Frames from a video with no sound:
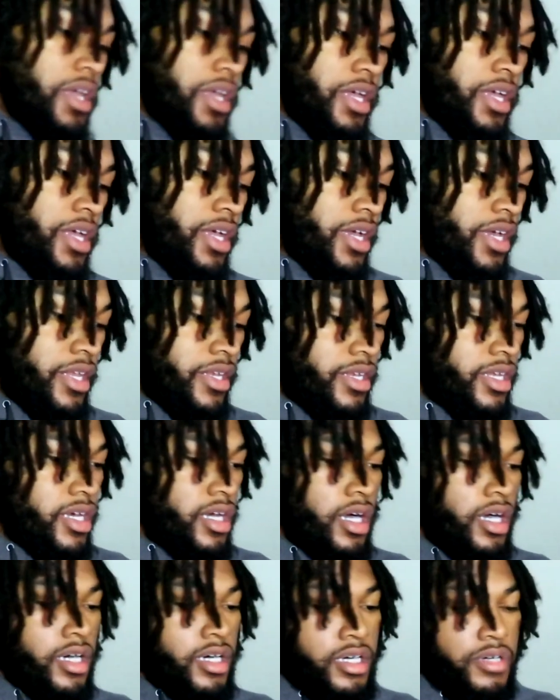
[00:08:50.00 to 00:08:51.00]
And
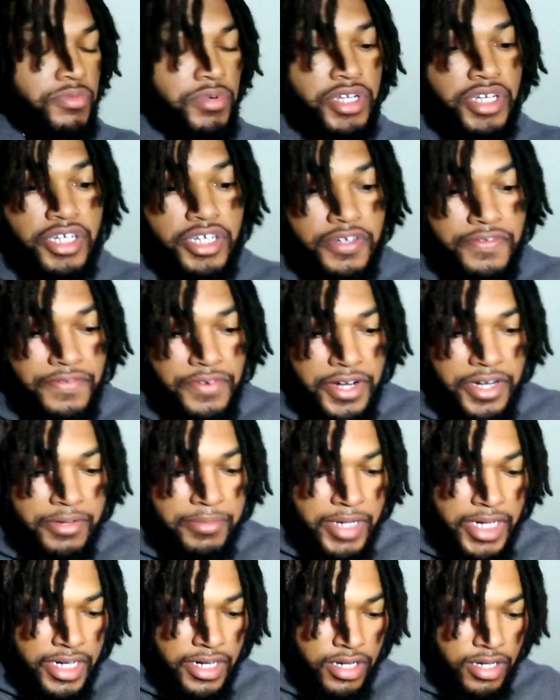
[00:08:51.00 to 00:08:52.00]
what a good friend of
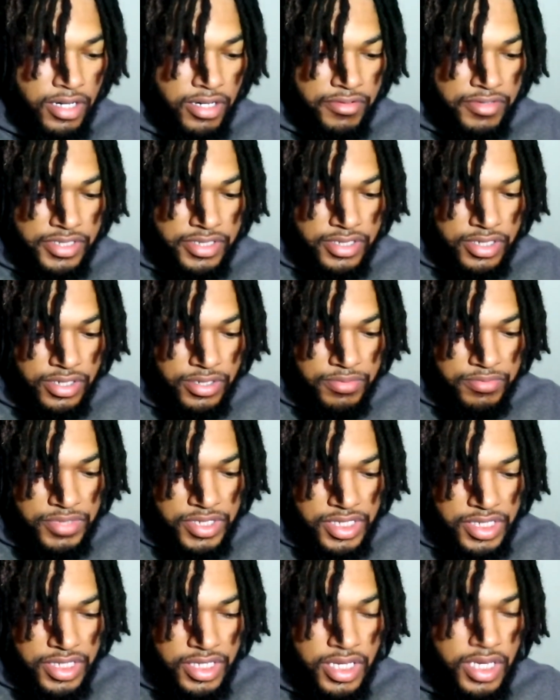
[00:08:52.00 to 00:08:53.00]
mine always told
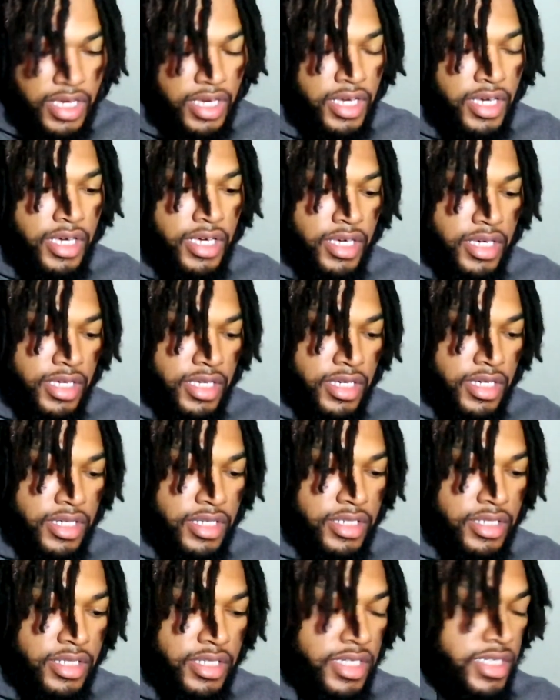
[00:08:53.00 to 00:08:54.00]
me,
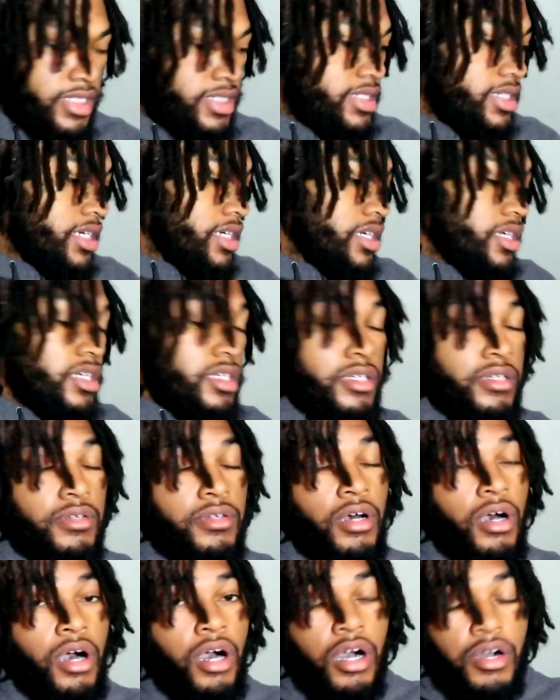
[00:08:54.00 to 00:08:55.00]
he said,
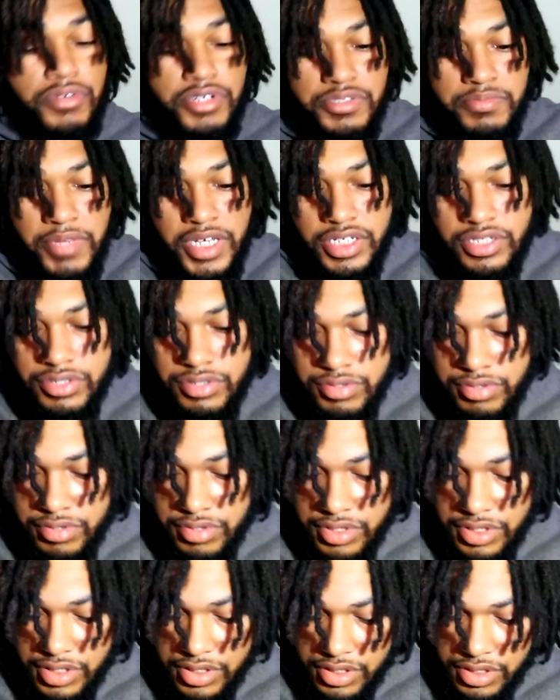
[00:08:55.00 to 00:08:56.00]
always make
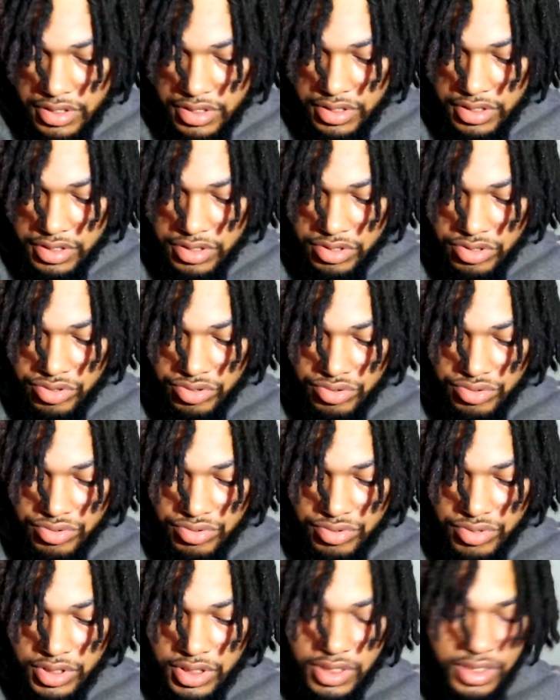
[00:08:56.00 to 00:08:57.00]
sure
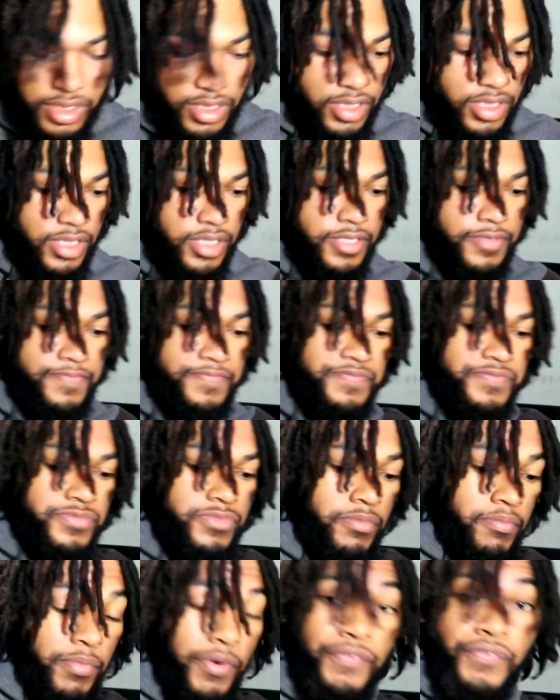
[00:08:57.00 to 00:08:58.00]
to,
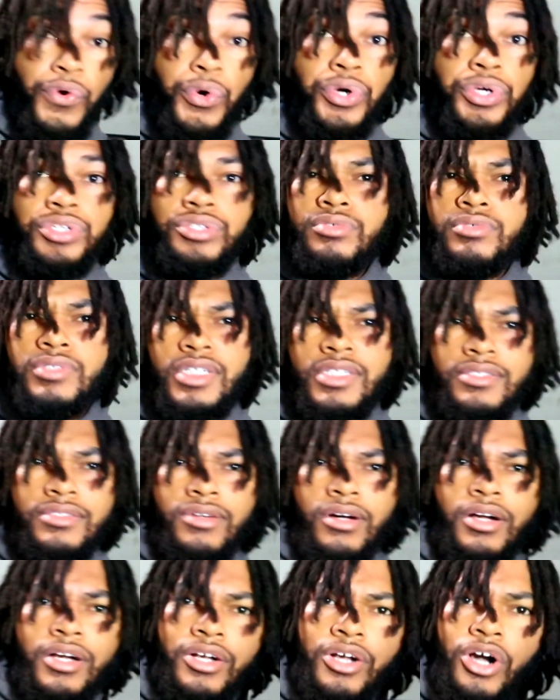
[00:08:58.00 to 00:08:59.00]
before you just
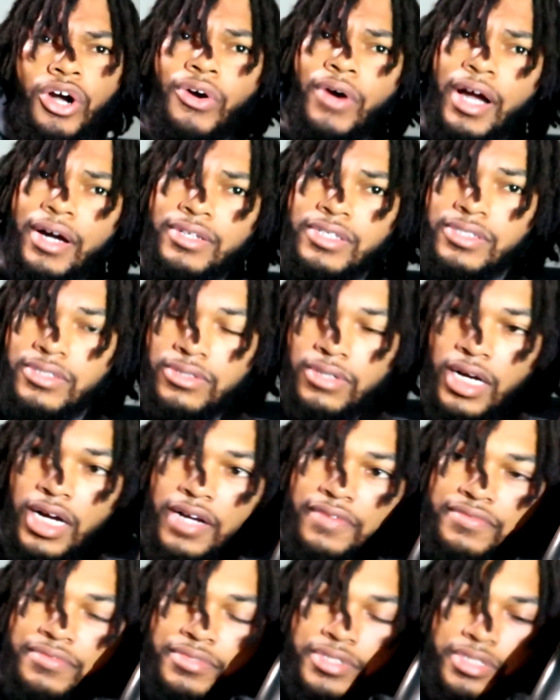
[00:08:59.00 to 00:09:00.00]
go out and
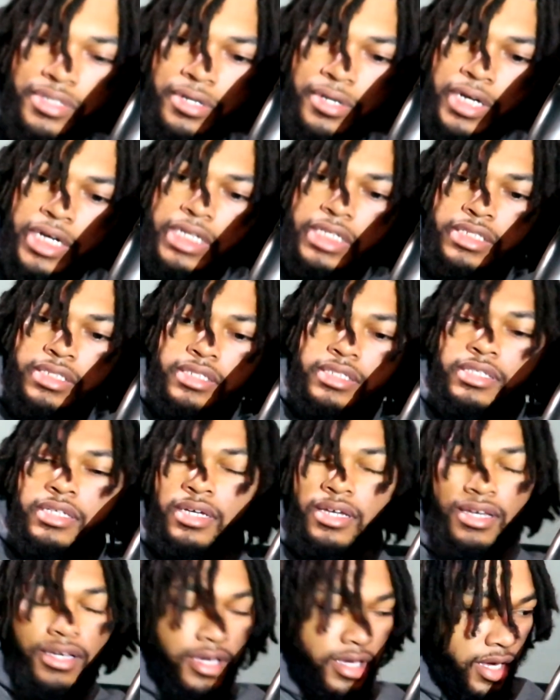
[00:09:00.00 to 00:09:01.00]
driving real crazy,
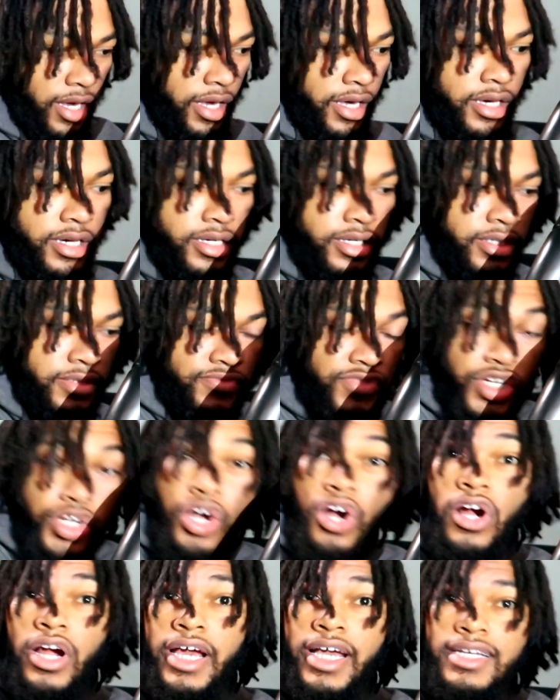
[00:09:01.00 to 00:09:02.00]
the
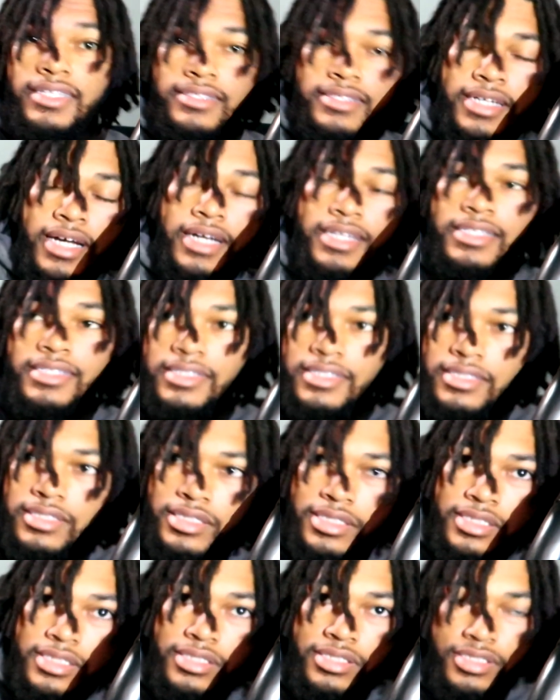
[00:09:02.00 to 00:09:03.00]
car has to kind of
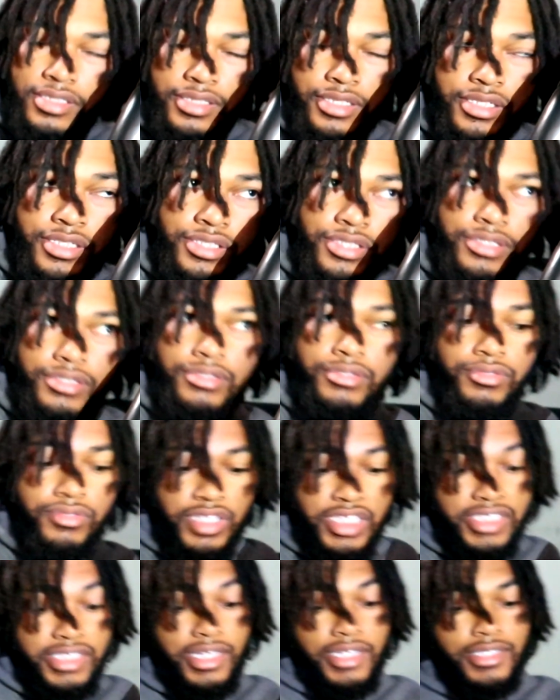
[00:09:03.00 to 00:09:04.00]
adjust to the tune.
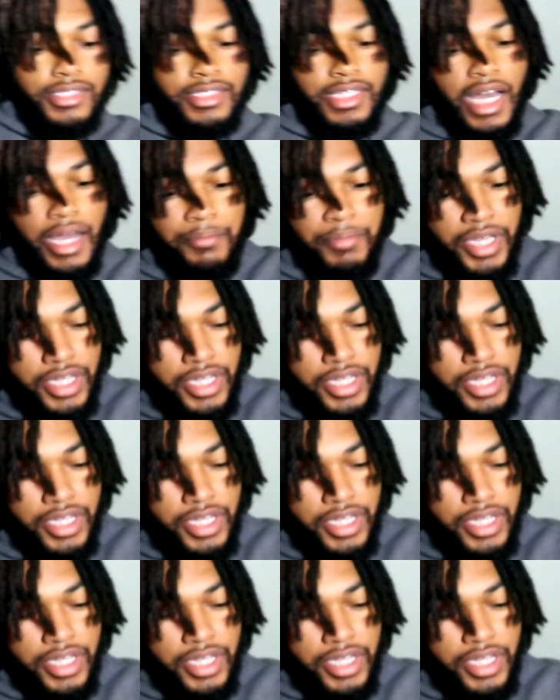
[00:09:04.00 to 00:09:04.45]
He said it's not